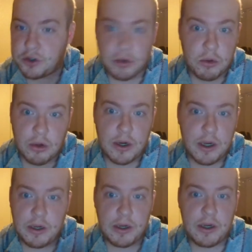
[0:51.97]

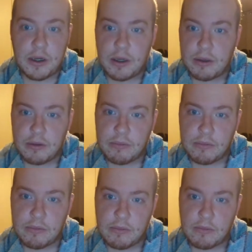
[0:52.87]
story,
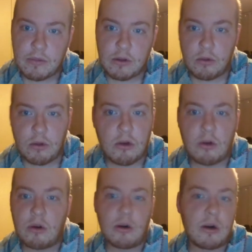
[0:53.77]

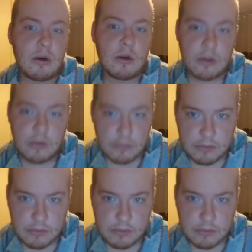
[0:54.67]
lore,